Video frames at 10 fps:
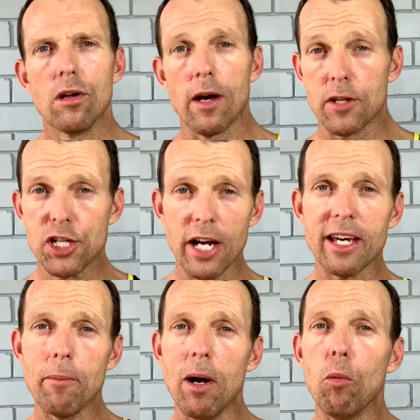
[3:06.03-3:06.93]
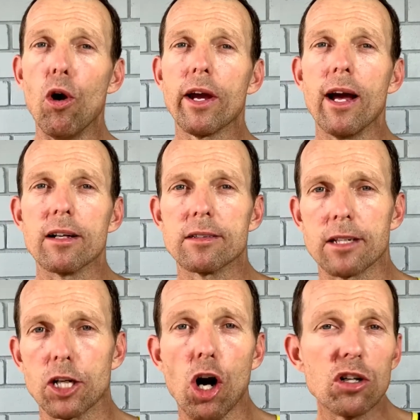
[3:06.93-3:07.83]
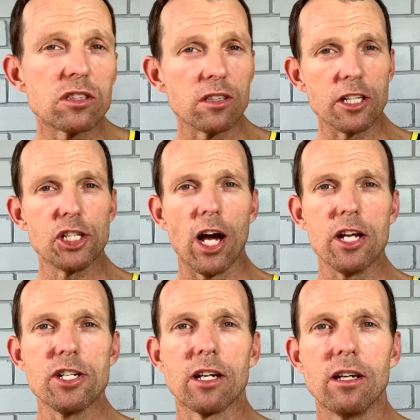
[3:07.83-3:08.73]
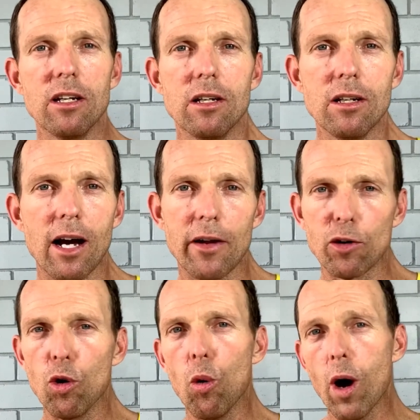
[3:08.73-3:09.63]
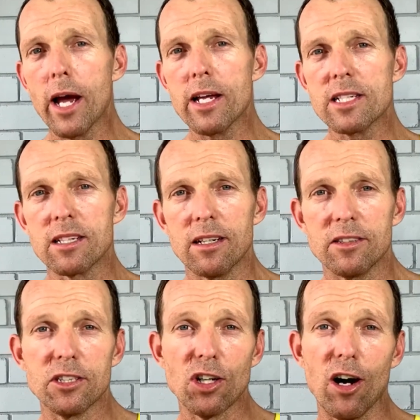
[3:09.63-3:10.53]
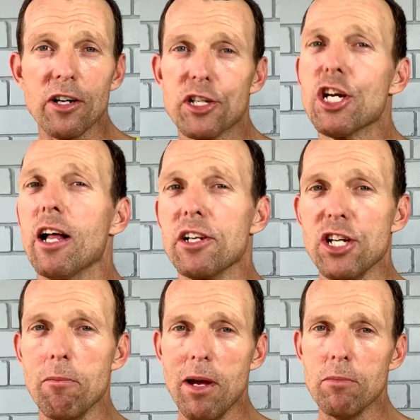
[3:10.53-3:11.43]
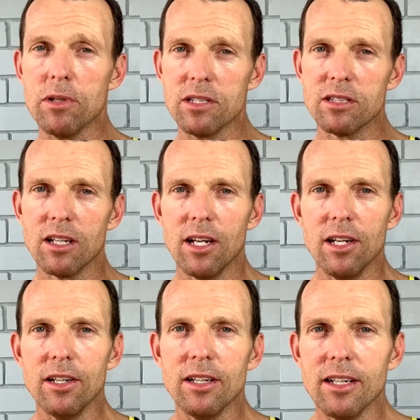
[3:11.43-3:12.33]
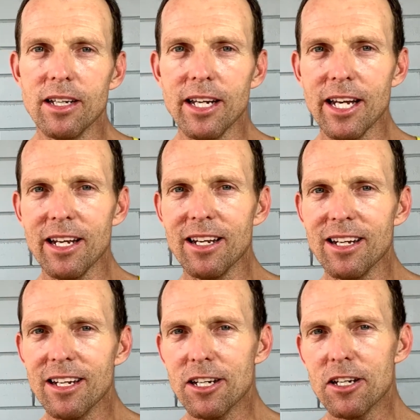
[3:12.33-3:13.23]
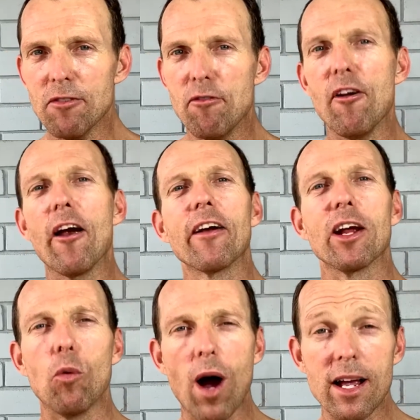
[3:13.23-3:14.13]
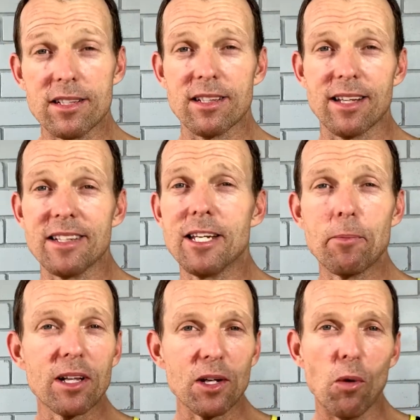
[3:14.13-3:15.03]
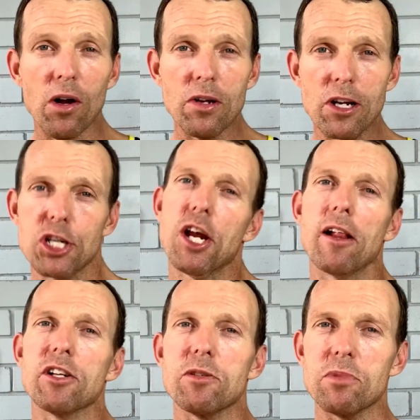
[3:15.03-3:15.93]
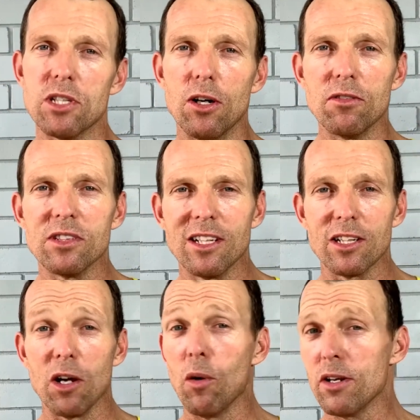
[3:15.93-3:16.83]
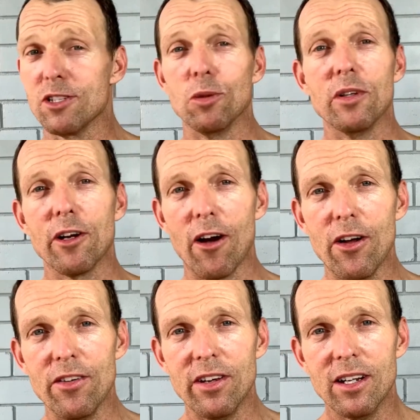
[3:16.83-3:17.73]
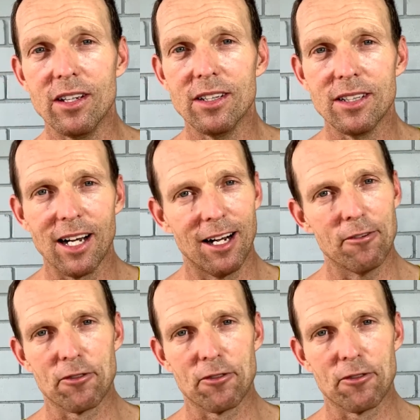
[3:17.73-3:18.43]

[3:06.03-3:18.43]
At The Shake Up, our workouts are constantly changing and are always designed to challenge our members in varying ways that they typically won't challenge themselves and that they won't do on their own.